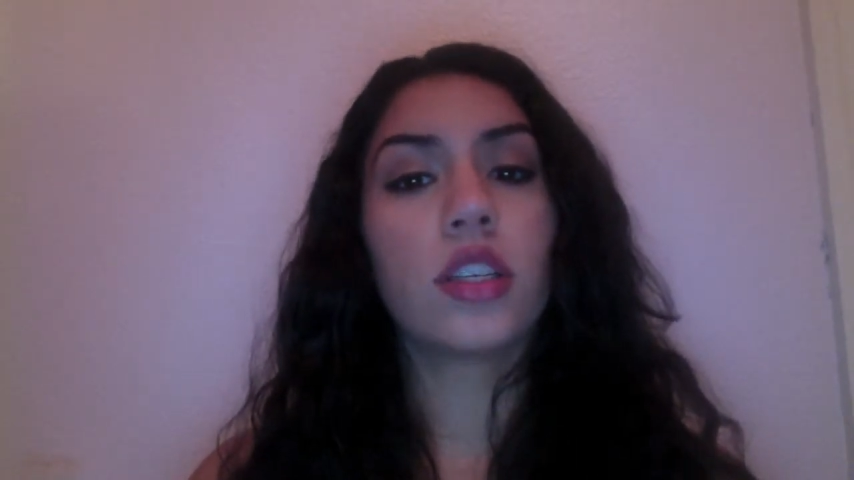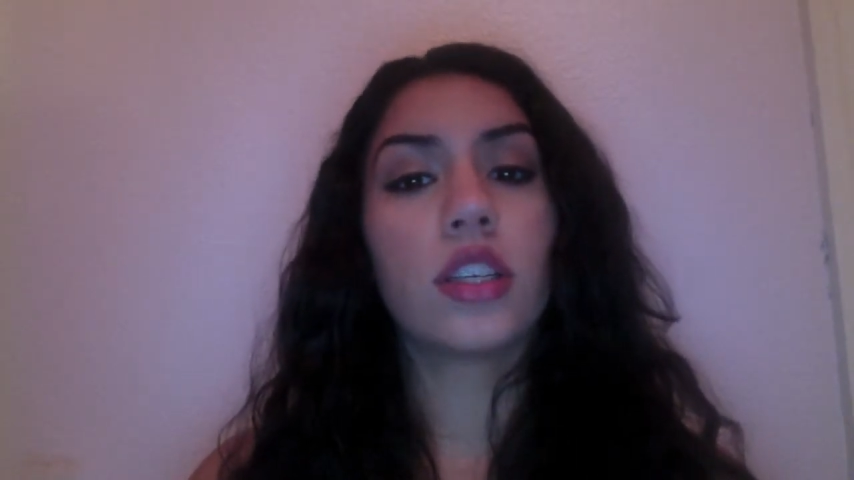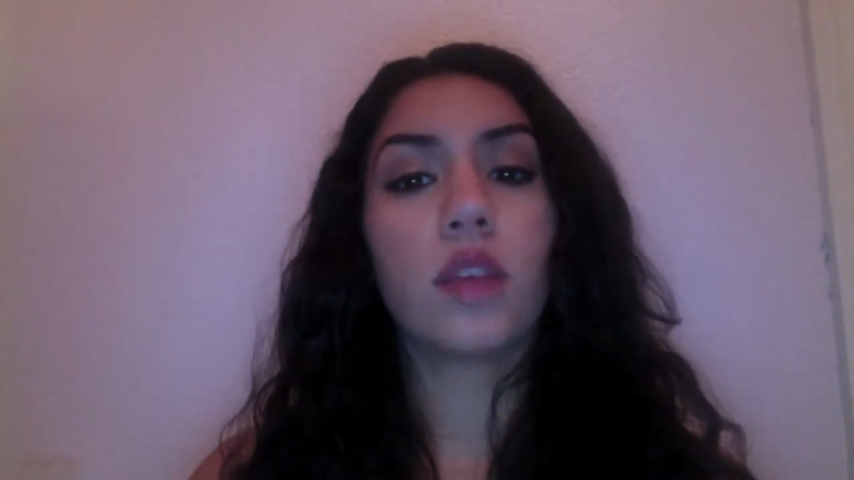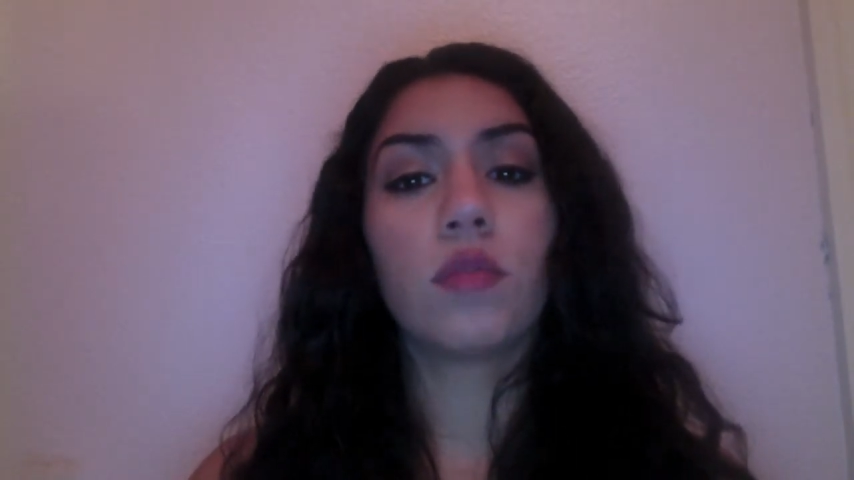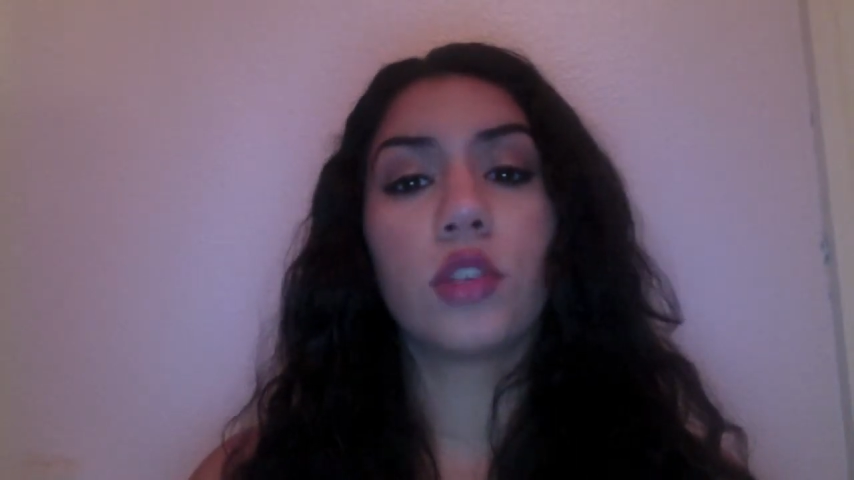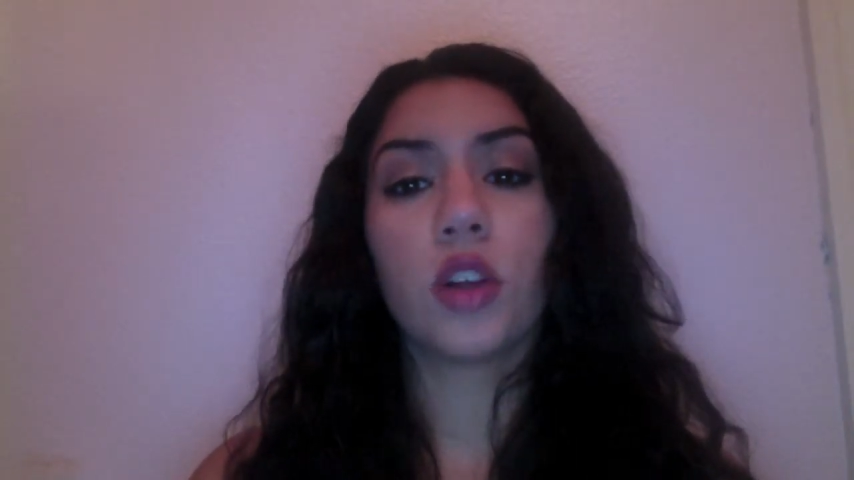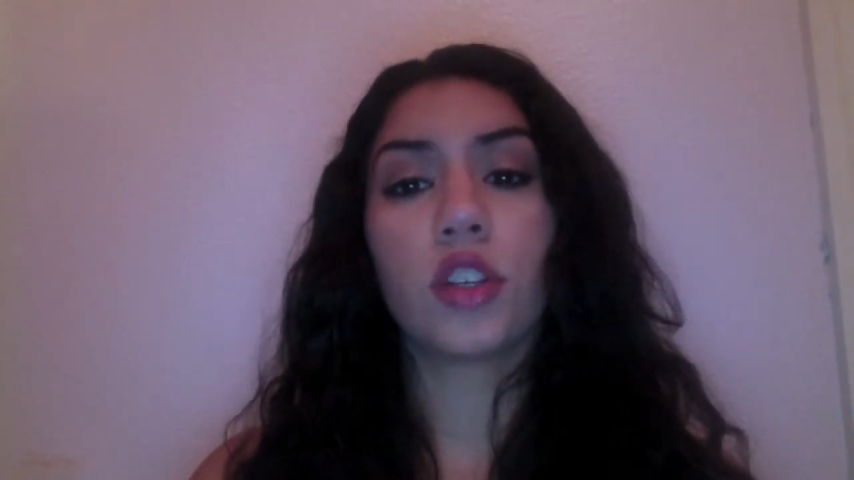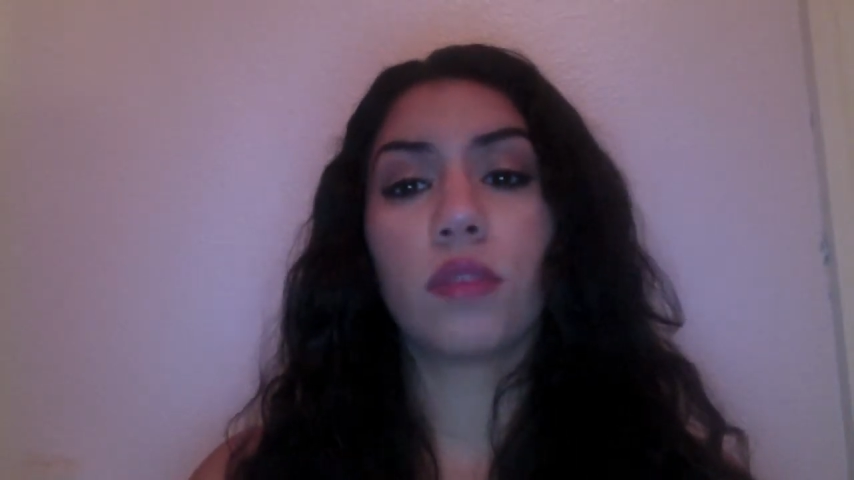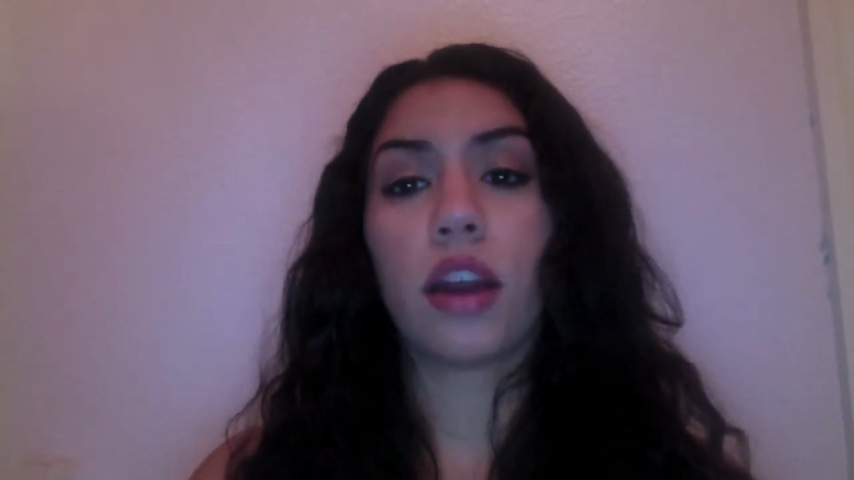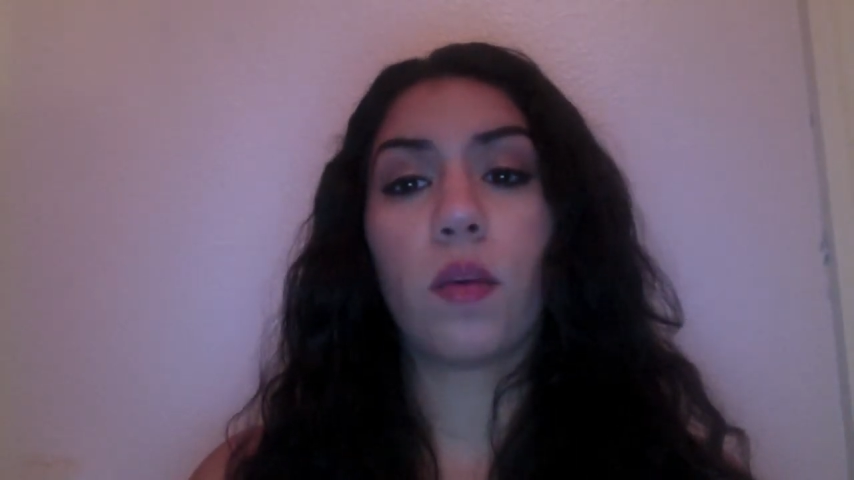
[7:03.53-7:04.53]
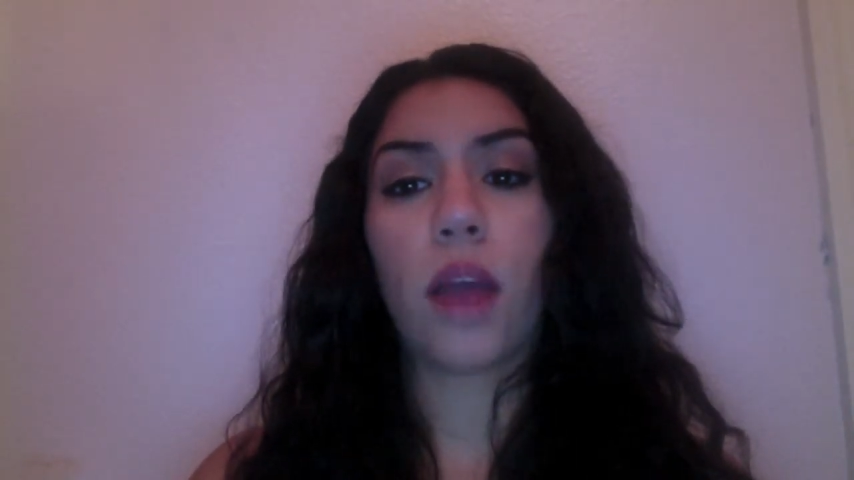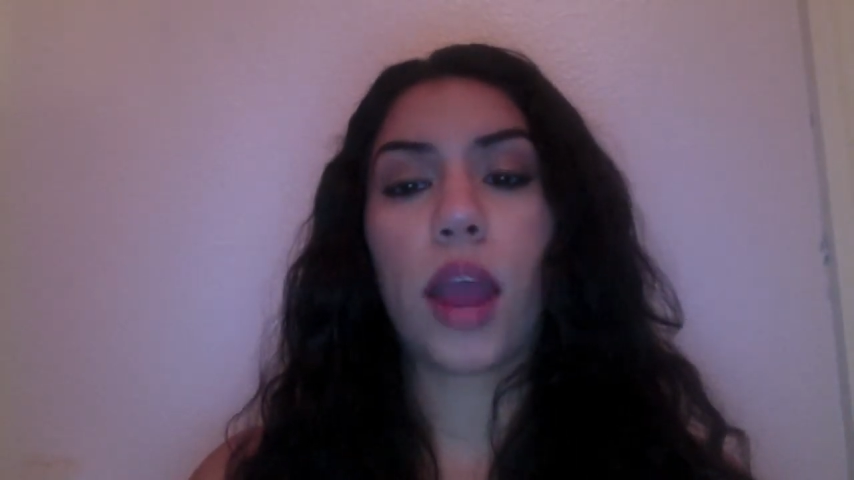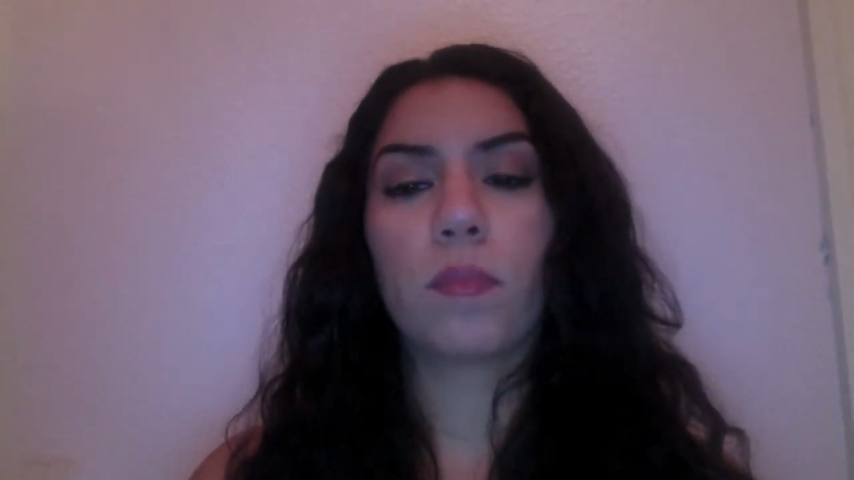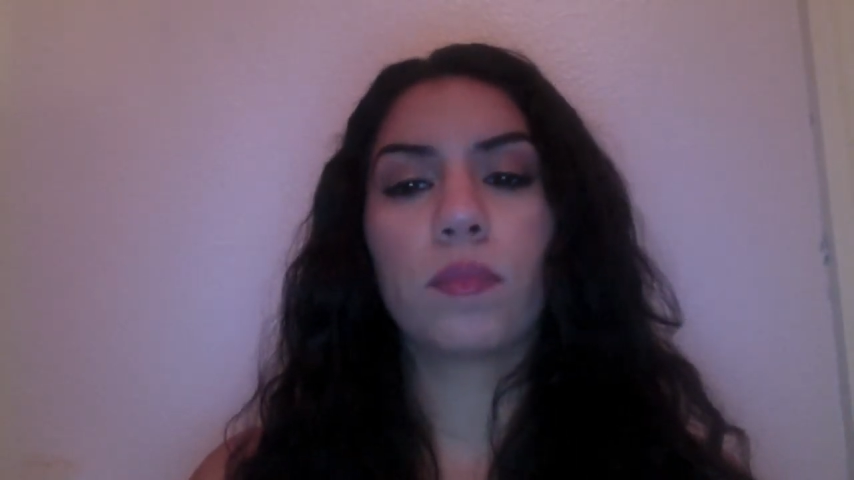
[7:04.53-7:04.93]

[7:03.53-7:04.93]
seeing results right away.